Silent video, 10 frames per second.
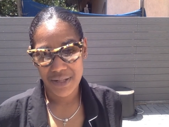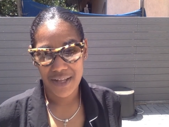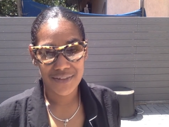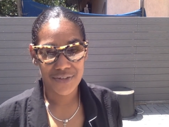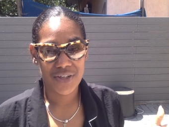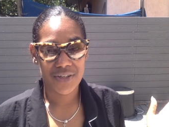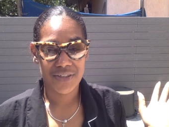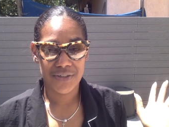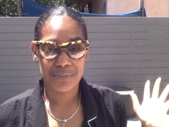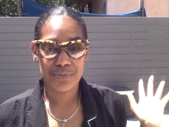plan, though. Your,
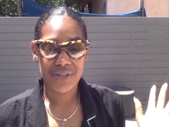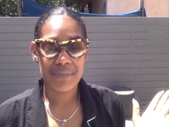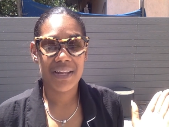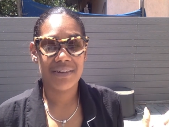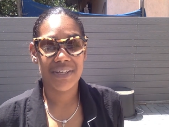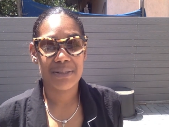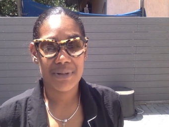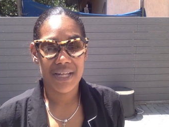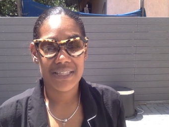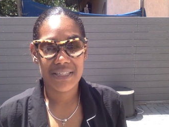your pre-manifest
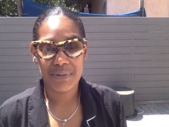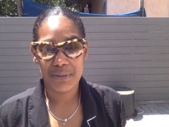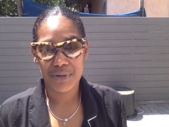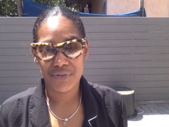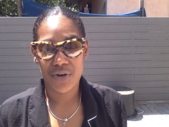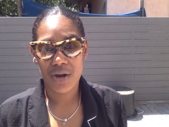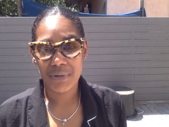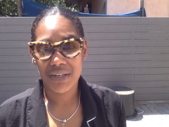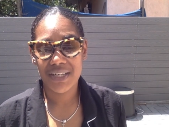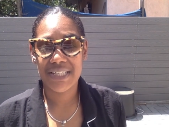plan is to be in perfect
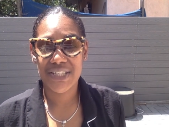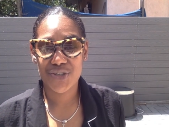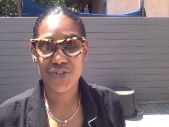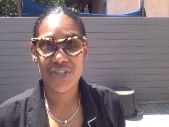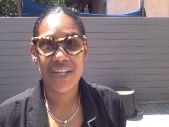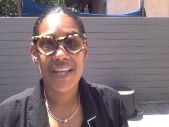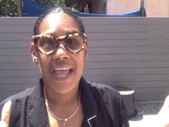harmony and symmetry,